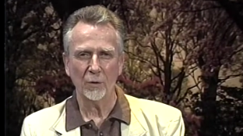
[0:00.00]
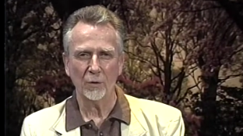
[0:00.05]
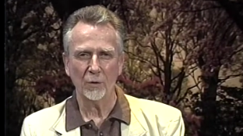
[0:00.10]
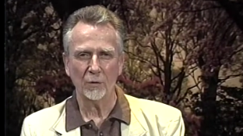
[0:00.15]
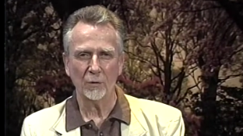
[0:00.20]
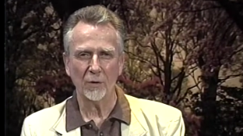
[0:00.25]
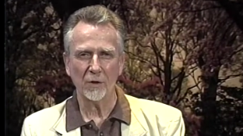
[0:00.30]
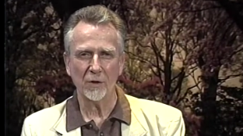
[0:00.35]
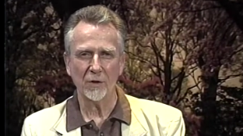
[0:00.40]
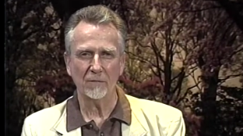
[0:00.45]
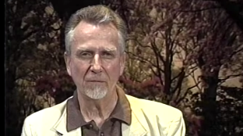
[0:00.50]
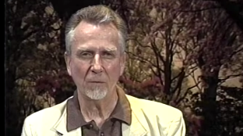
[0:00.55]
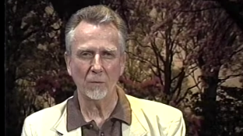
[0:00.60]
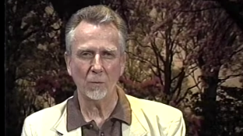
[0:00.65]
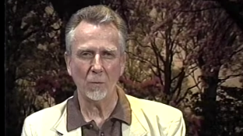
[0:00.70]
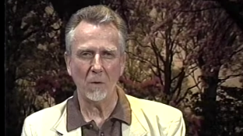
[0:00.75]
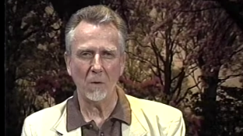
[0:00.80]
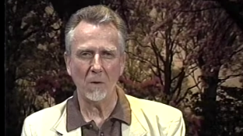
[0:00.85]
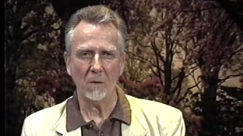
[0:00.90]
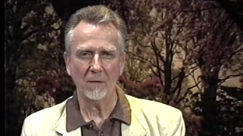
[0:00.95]
Christopher
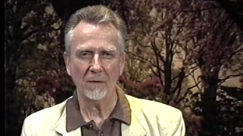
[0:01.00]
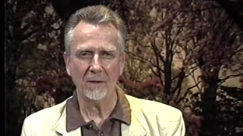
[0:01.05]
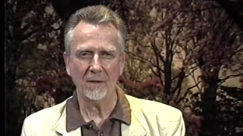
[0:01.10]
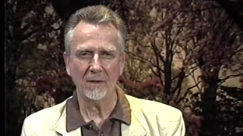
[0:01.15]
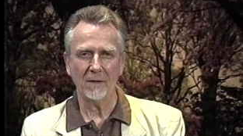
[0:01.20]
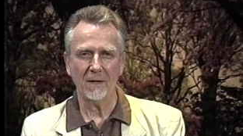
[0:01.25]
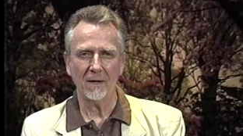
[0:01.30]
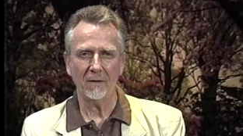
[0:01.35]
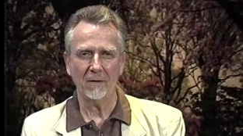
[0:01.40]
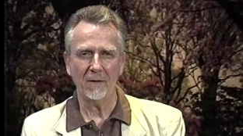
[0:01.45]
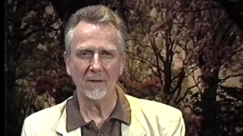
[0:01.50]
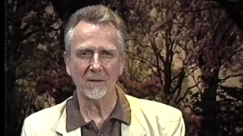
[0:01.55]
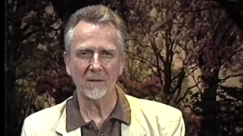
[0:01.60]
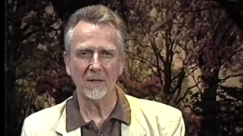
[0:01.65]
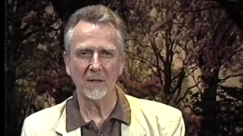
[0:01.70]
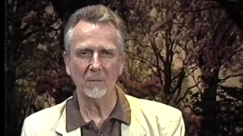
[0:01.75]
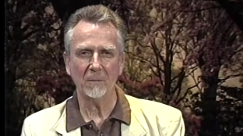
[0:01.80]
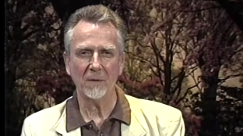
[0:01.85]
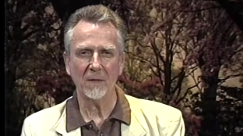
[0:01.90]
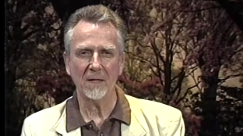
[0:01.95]
Walken character.
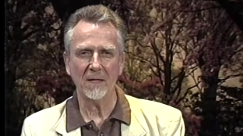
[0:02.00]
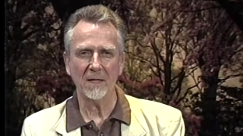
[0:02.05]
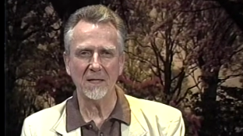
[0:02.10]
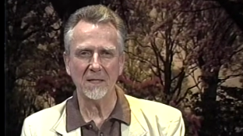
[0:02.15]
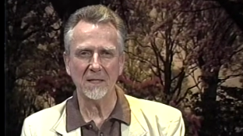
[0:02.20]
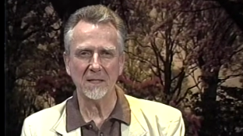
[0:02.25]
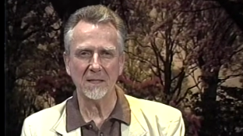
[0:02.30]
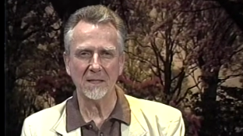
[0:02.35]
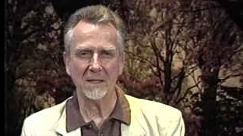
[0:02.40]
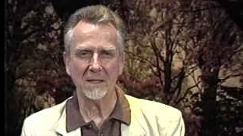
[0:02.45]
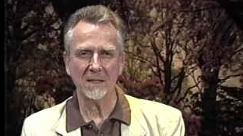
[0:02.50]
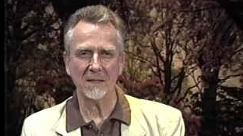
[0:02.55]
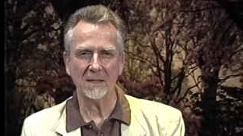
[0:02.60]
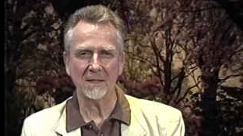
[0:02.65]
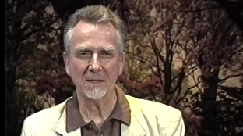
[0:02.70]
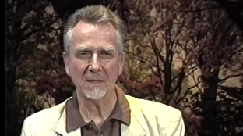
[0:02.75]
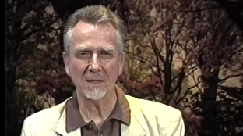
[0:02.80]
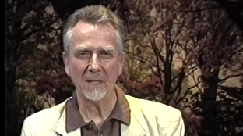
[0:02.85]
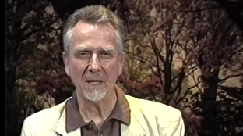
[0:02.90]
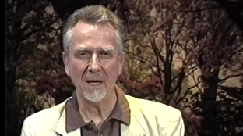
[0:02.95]
He plays an
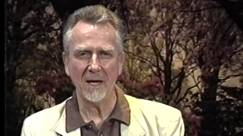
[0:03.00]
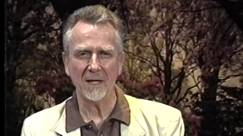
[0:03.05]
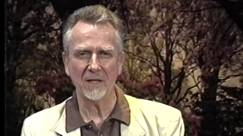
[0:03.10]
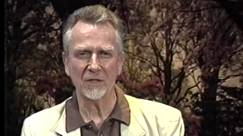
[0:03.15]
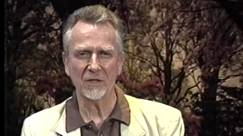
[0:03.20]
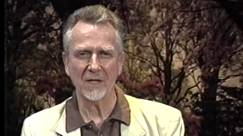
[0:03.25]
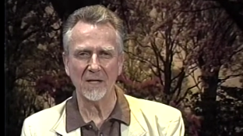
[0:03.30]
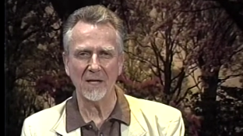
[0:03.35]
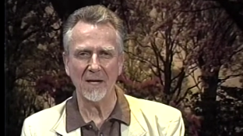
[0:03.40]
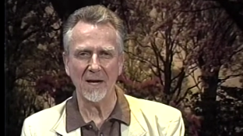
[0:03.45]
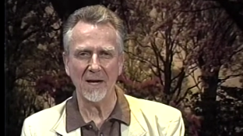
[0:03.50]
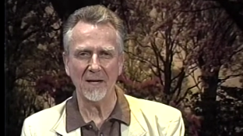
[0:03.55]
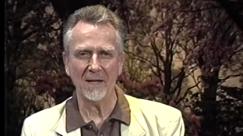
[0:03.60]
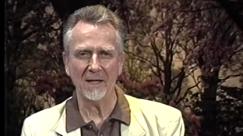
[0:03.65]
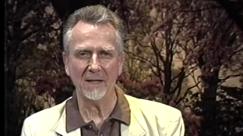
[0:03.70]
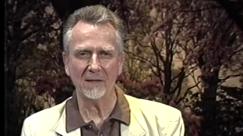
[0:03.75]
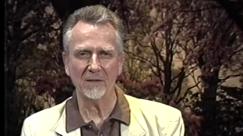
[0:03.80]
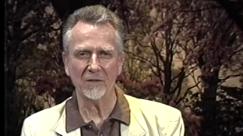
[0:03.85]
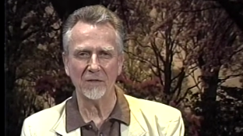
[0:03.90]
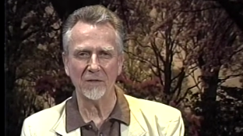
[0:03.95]

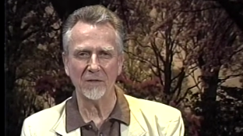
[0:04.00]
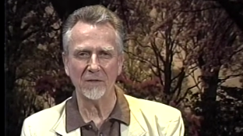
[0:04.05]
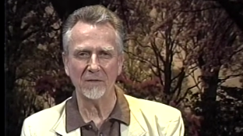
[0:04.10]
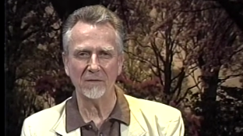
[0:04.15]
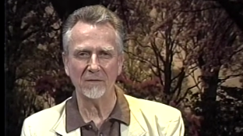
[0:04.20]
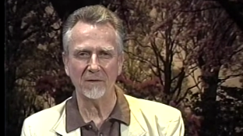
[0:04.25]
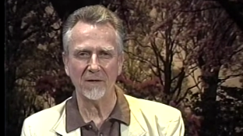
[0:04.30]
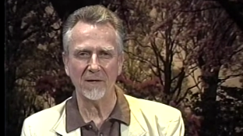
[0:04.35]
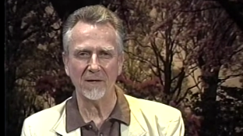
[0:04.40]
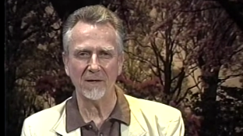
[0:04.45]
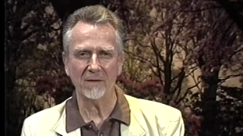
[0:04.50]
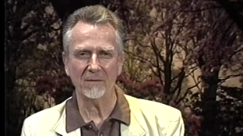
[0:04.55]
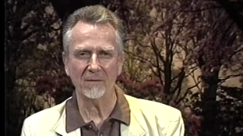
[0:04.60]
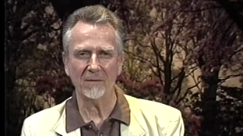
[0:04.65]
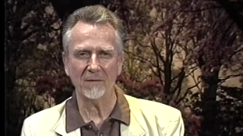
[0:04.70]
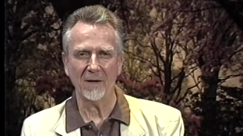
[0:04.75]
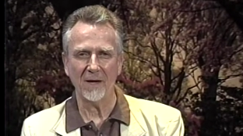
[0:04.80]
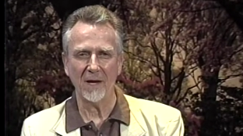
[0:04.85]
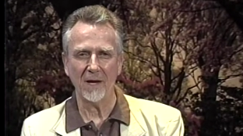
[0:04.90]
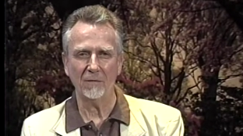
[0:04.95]
ex-gangster,
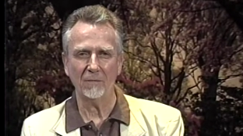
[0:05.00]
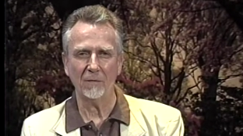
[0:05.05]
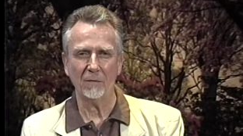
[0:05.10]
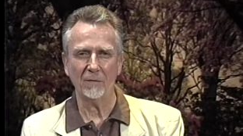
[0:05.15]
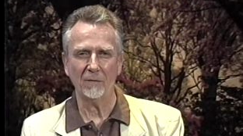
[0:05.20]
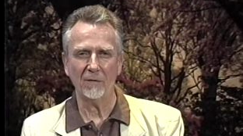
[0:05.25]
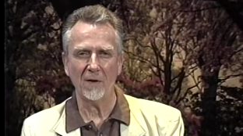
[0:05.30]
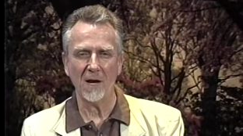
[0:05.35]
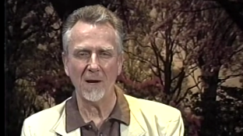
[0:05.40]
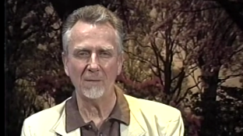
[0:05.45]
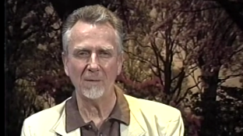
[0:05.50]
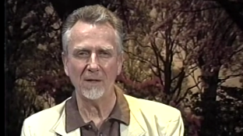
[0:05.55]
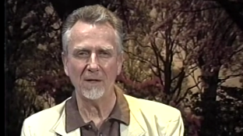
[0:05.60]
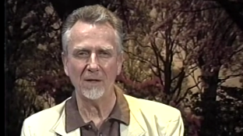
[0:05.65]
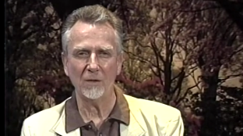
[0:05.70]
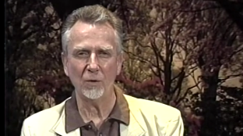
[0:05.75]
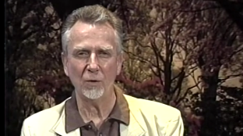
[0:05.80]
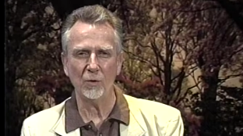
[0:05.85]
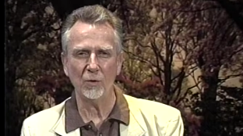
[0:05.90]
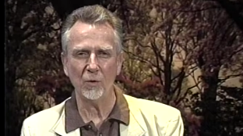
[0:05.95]
head of a family
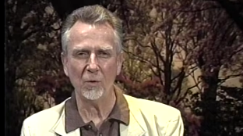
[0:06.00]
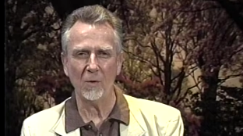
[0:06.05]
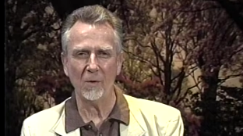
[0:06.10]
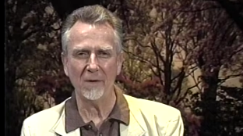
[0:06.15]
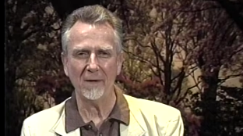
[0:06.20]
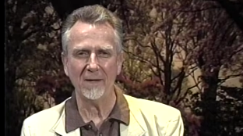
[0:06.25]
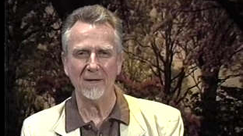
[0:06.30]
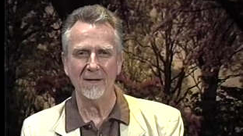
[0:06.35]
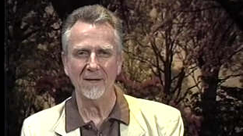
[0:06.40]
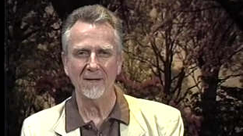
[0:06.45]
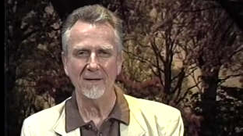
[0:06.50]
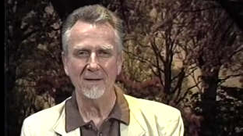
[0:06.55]
in New York,